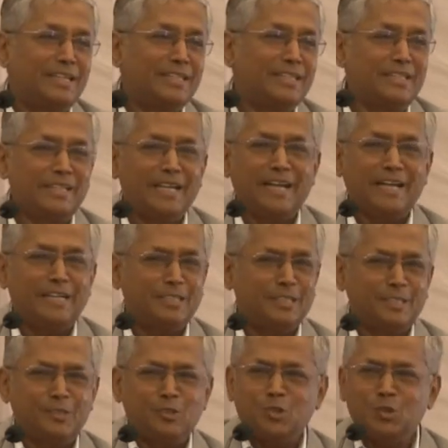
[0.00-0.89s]
and the
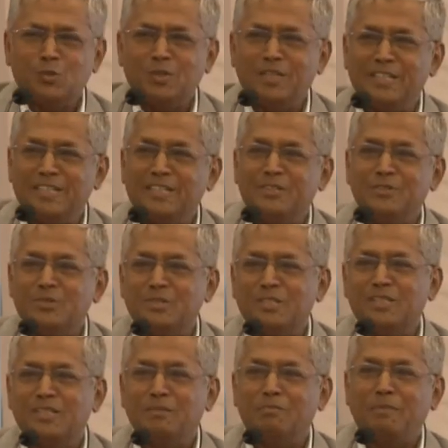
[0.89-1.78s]
director usually gives
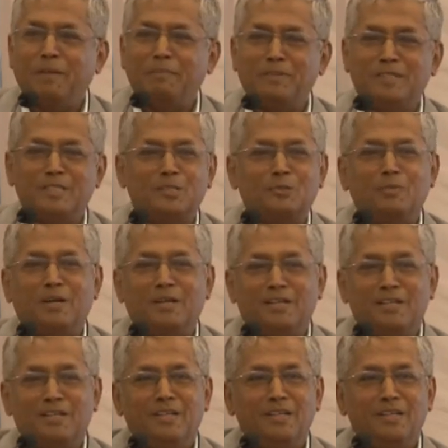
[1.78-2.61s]
the baptisma,